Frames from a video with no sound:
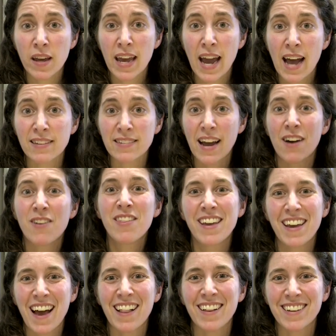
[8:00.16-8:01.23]
the gas out of the
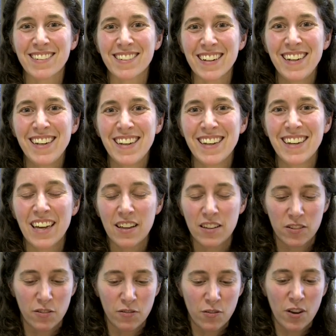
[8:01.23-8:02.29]
galaxy,
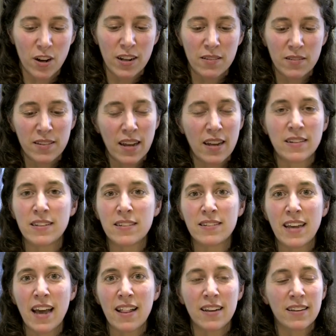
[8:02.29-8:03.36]
so if you've got, a disk
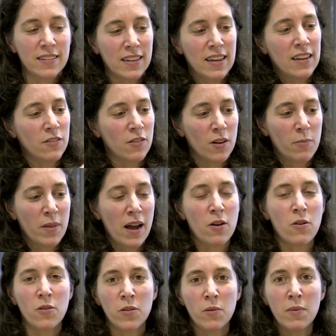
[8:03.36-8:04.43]
galaxy, you've got a black
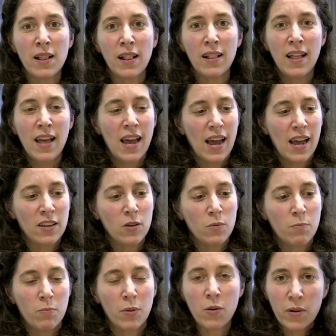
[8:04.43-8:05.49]
hole in the middle, and you
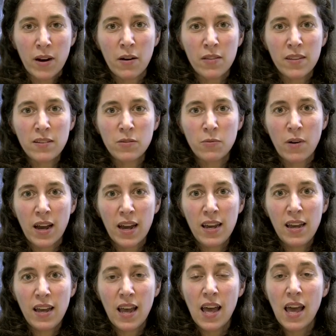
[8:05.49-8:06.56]
blow it out this
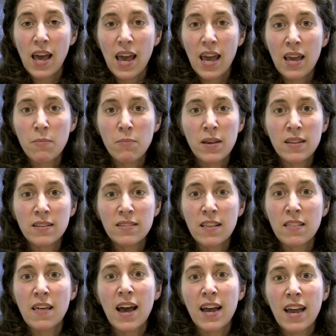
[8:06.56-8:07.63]
way, it means
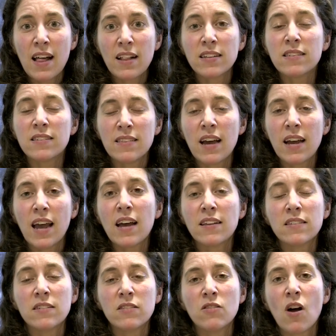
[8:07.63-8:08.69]
that that
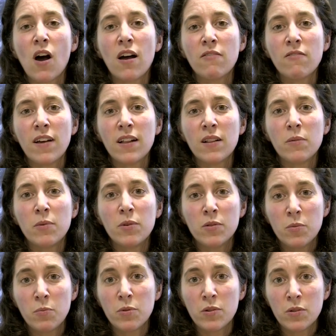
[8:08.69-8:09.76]
gas is not available
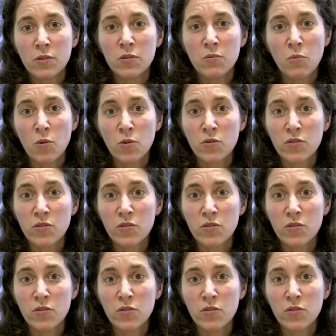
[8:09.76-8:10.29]
to produce more